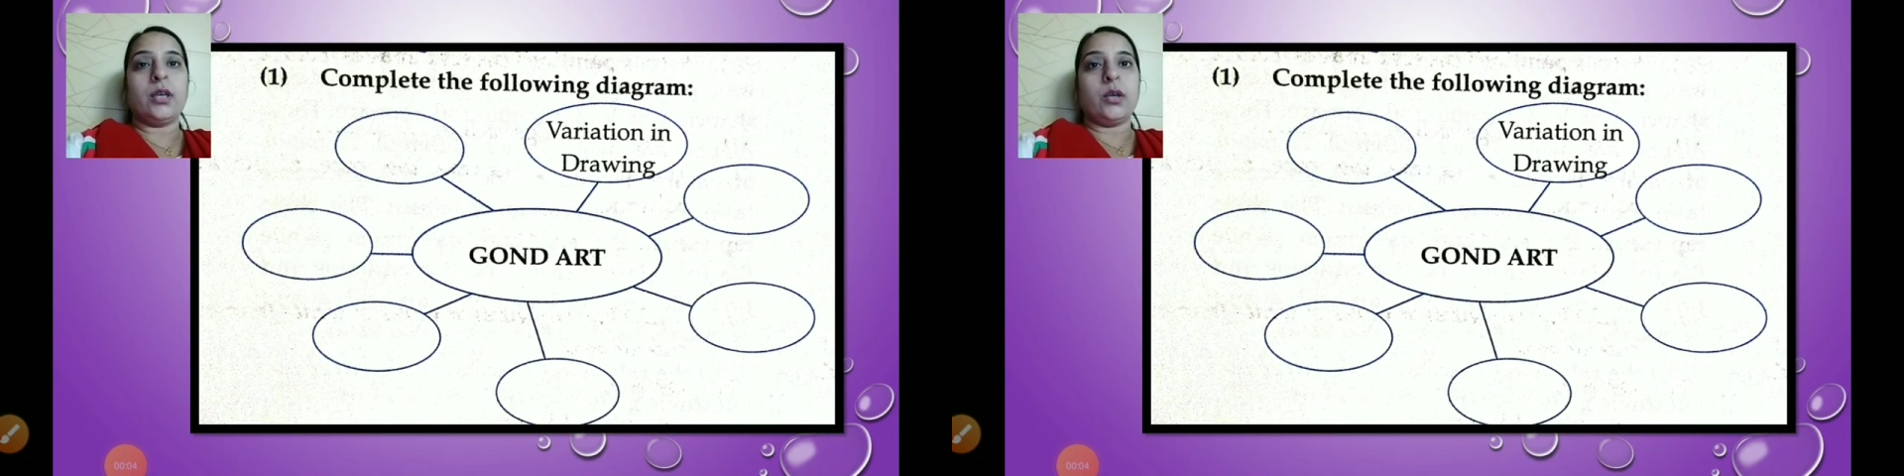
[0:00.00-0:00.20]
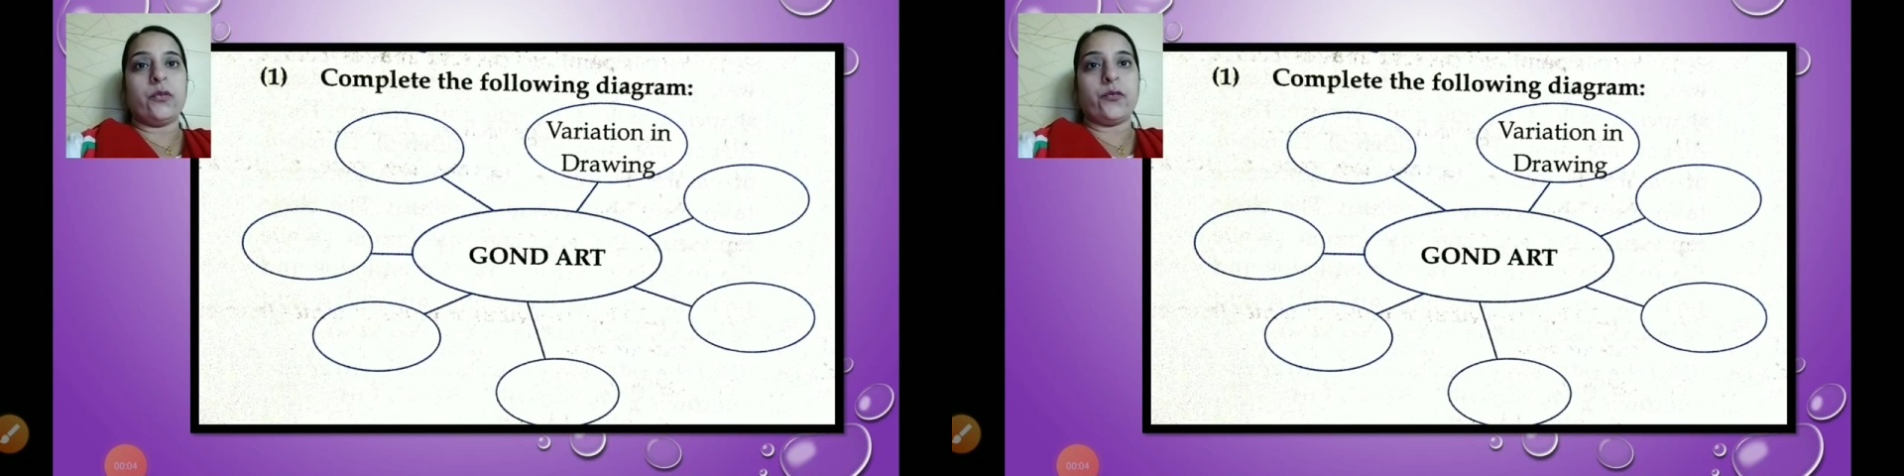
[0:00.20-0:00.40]

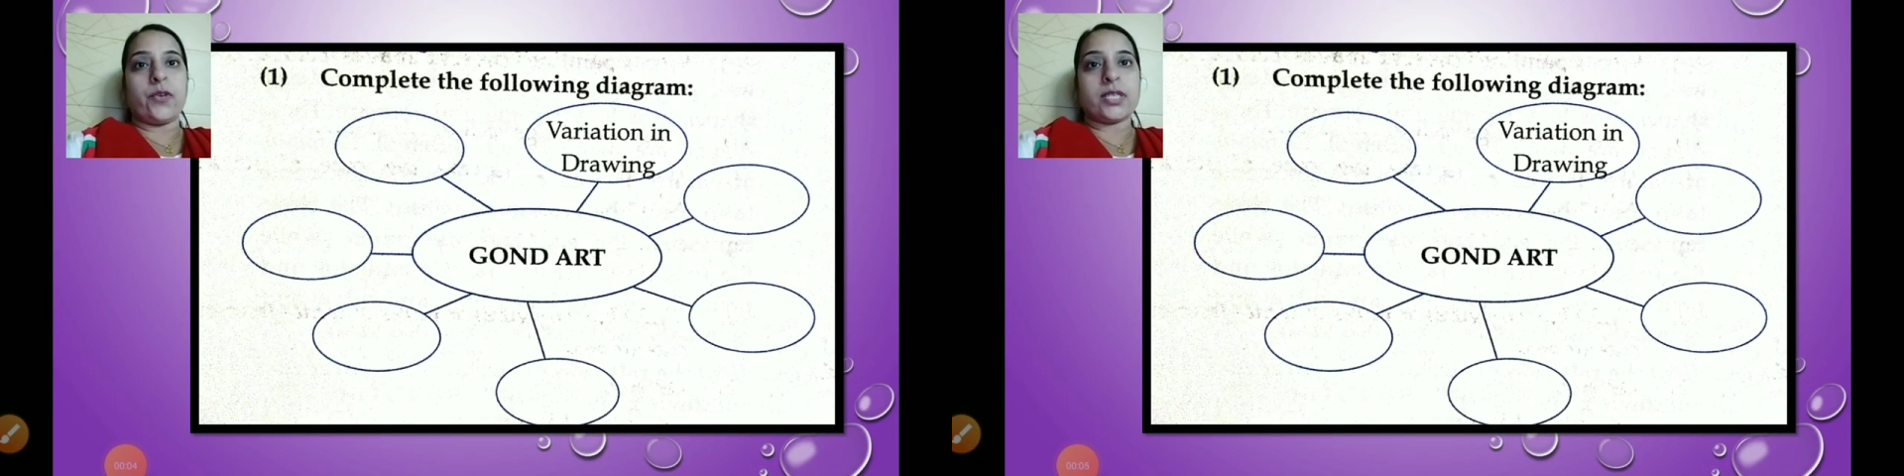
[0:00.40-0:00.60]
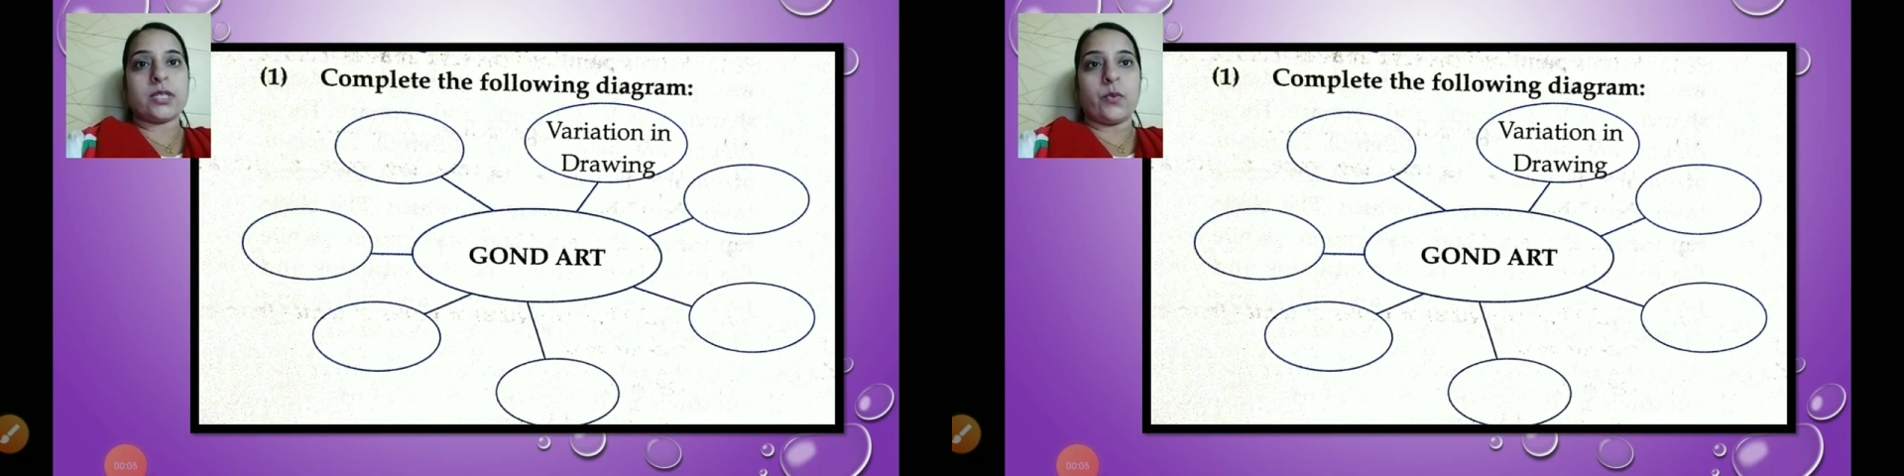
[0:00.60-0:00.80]

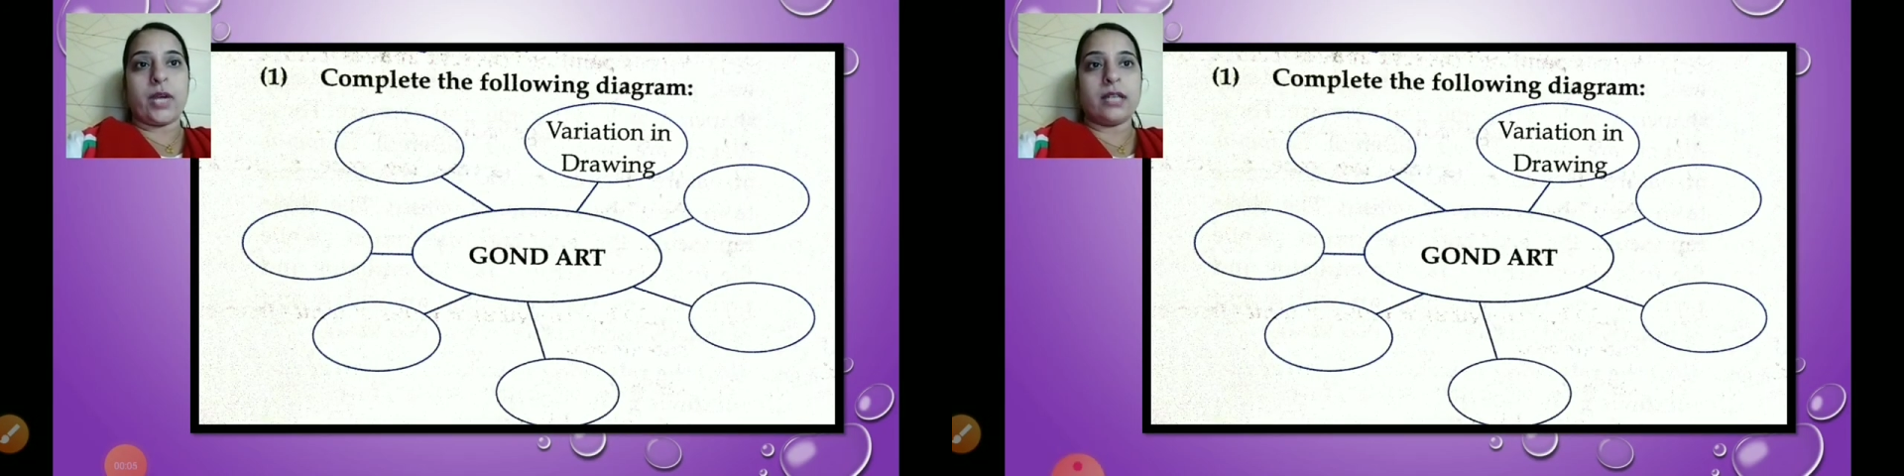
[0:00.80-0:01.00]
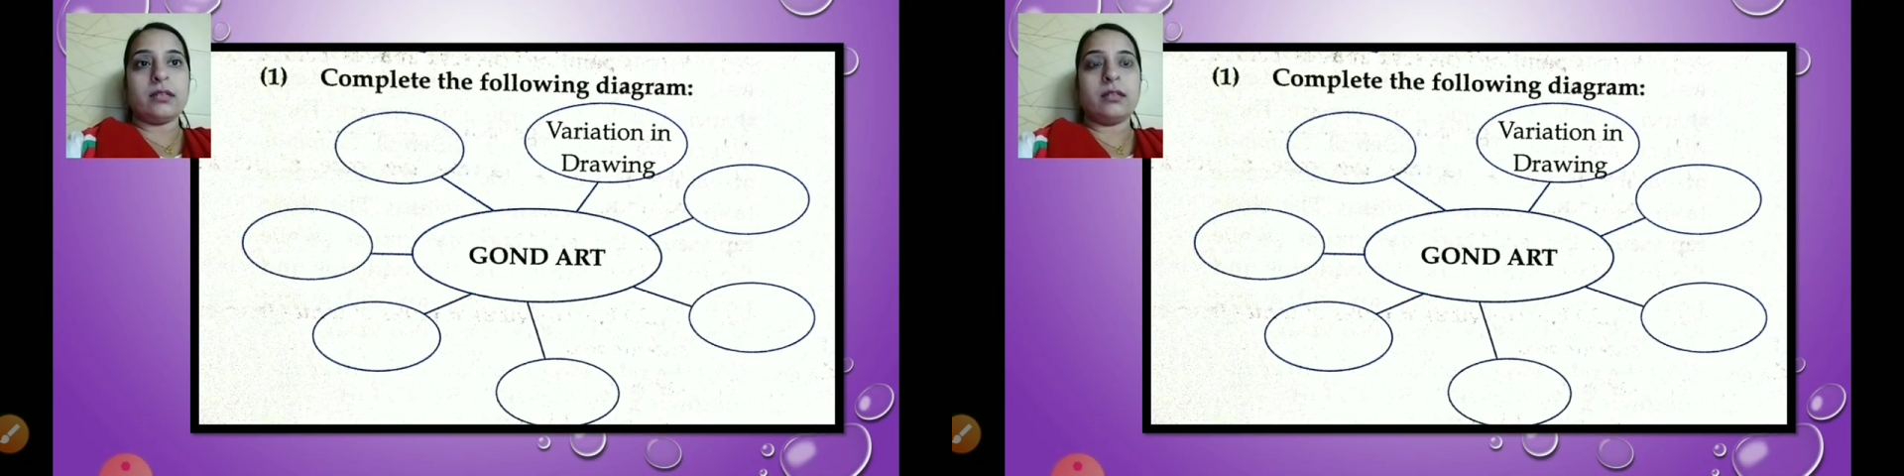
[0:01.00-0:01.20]
First one,
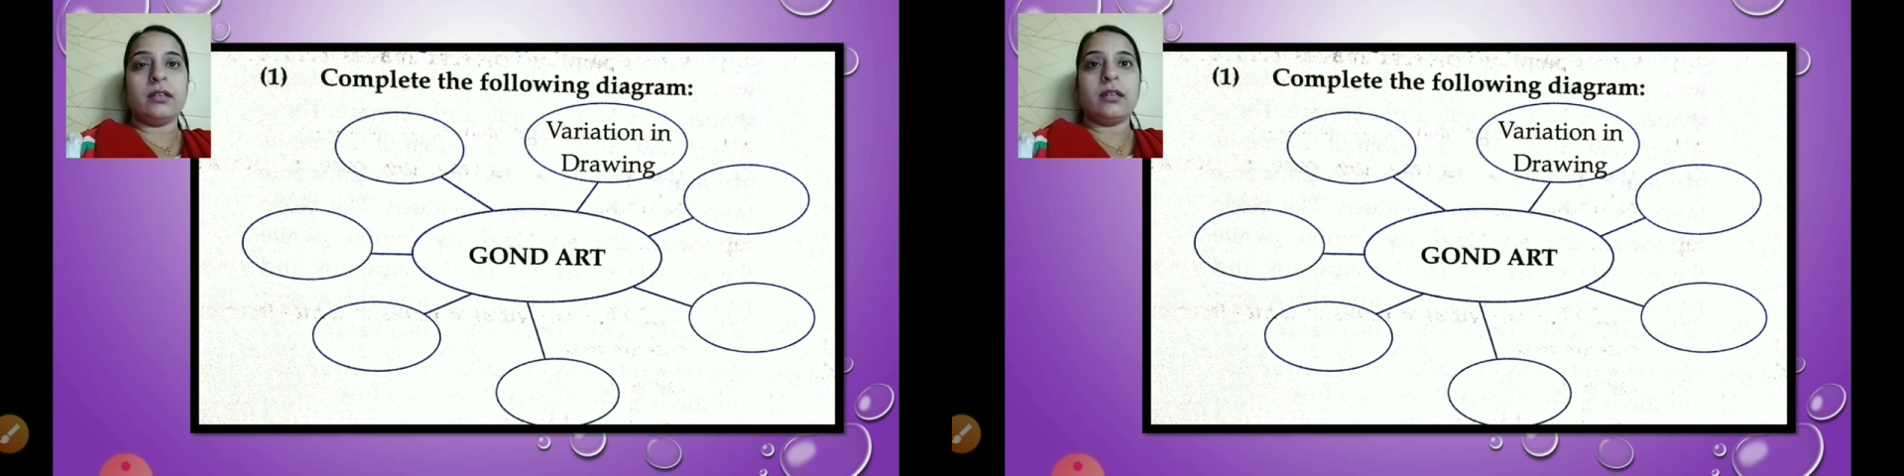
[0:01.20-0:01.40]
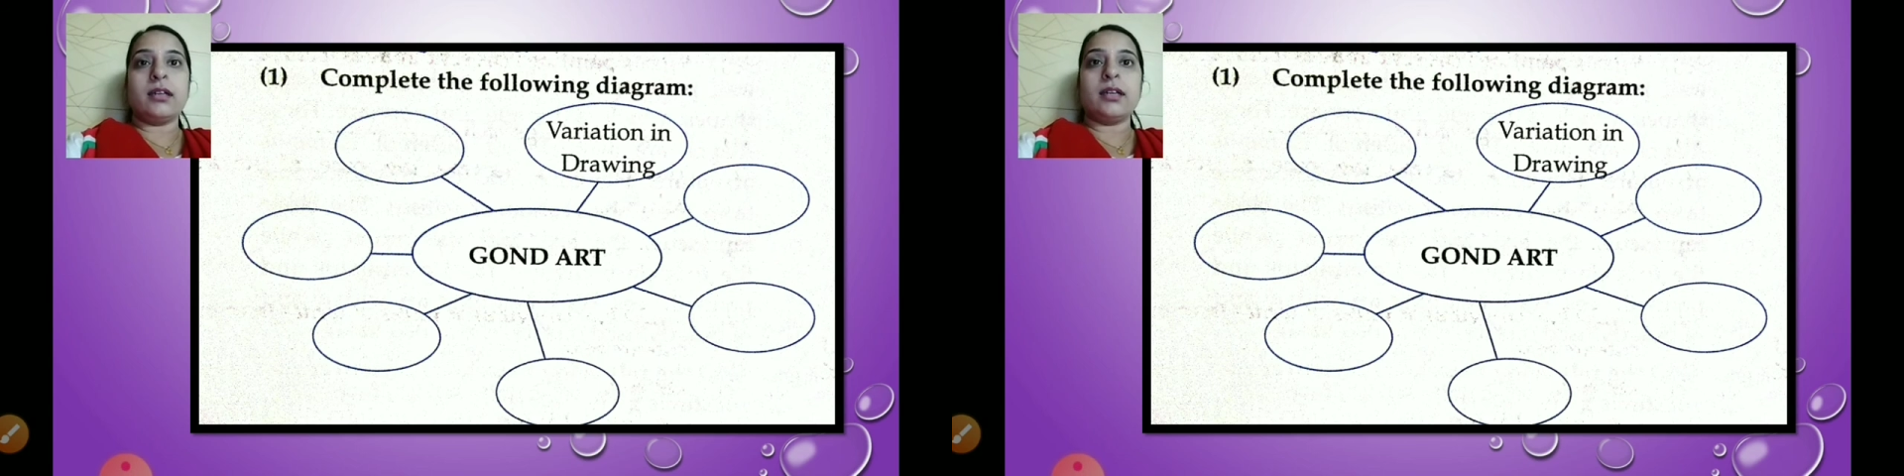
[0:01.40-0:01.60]

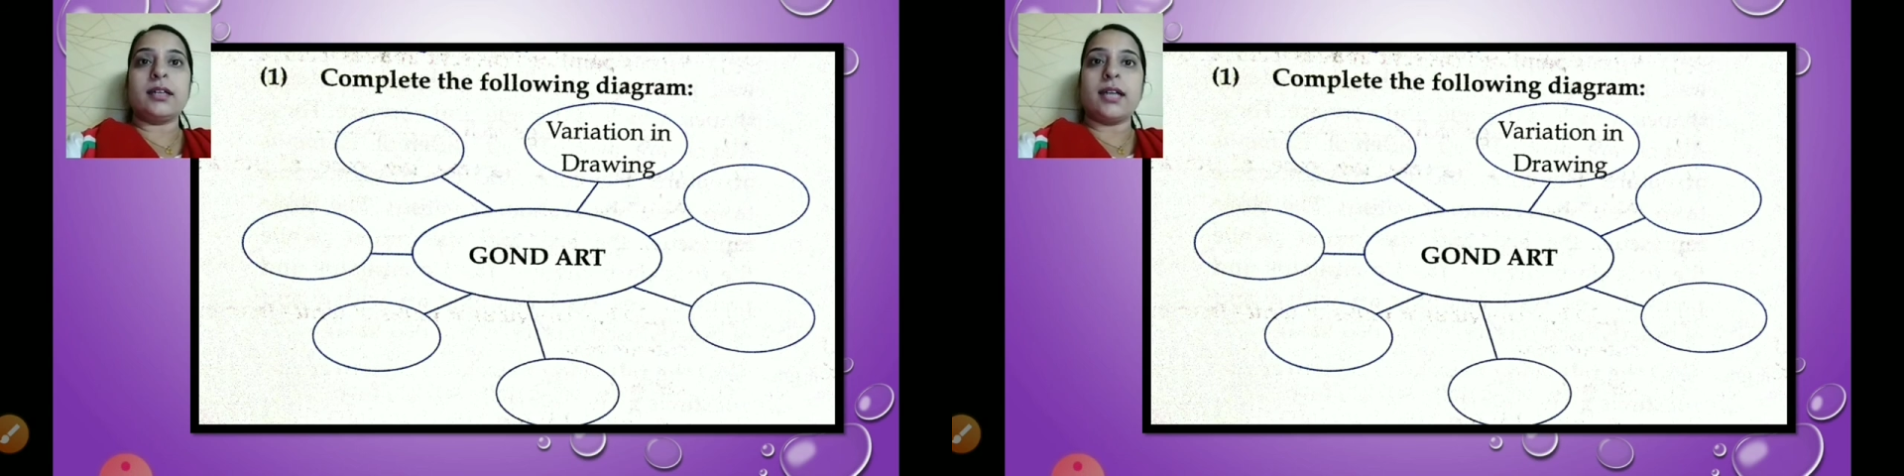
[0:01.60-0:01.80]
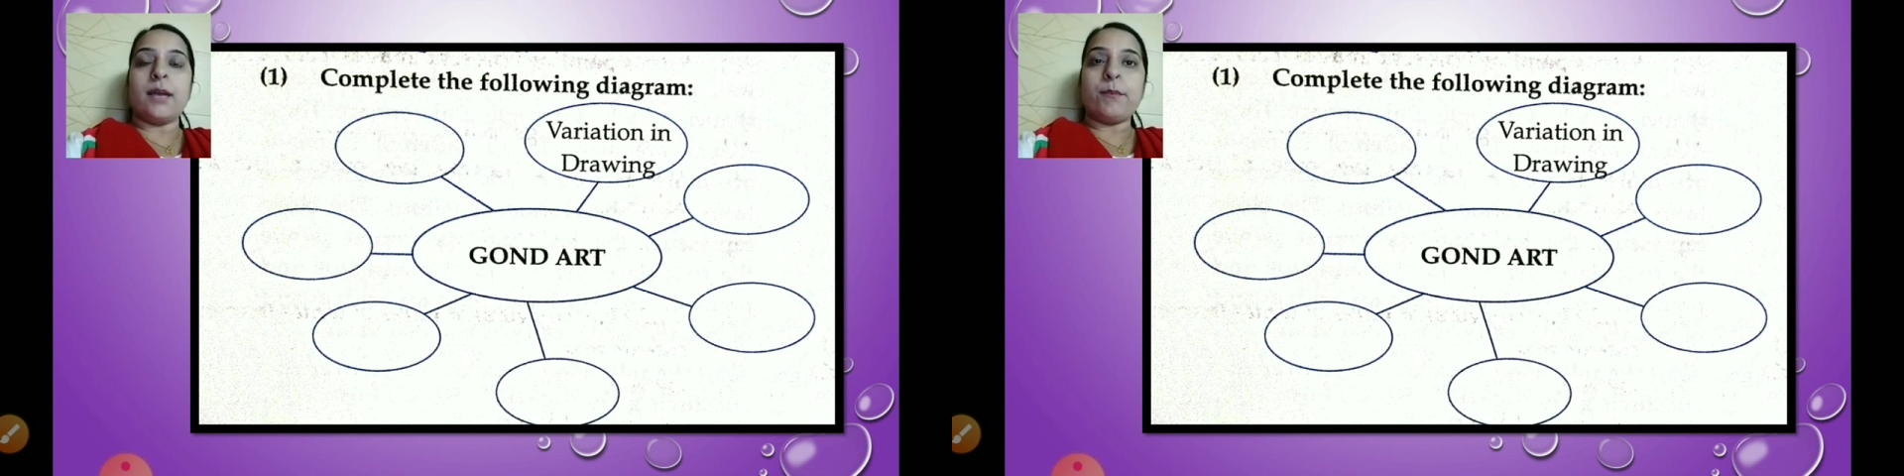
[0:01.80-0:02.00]

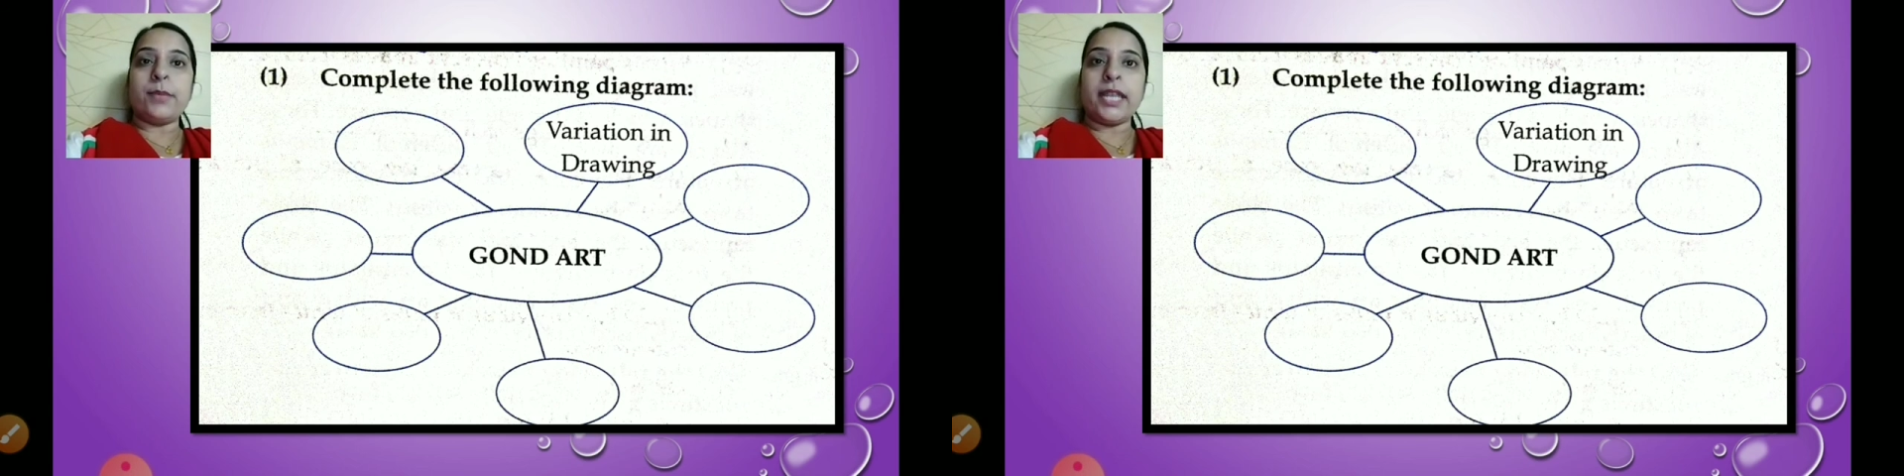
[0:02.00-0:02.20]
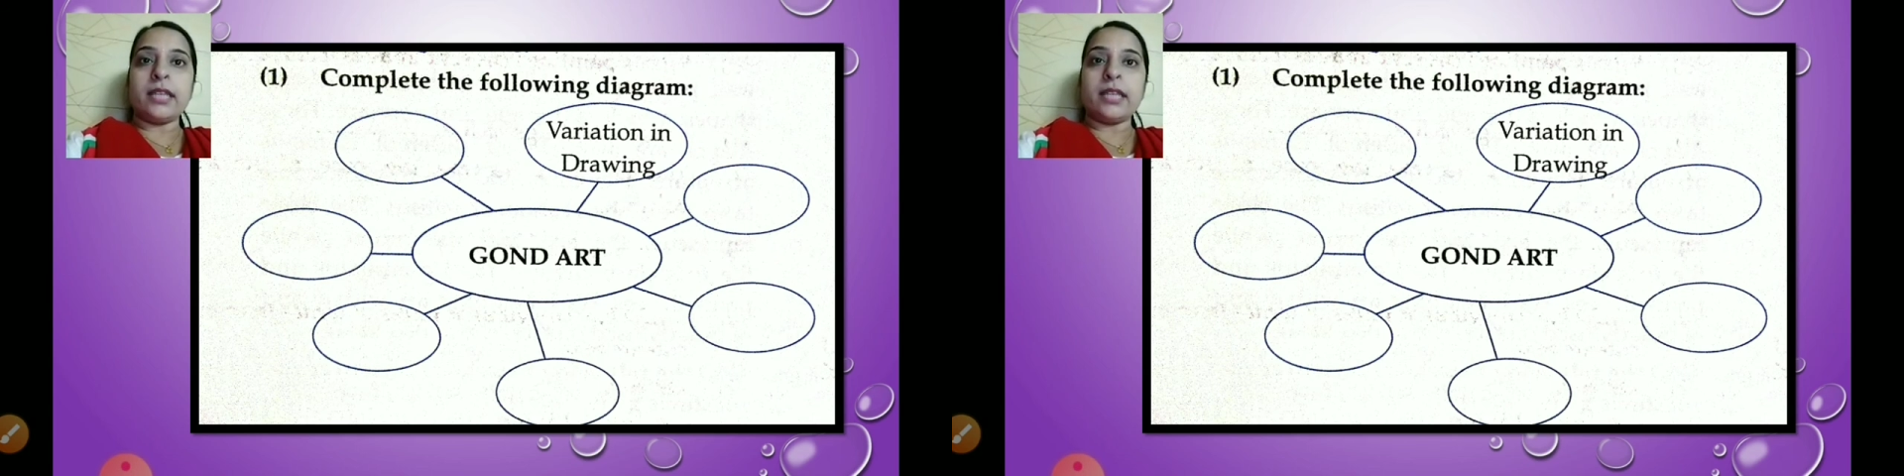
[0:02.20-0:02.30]
complete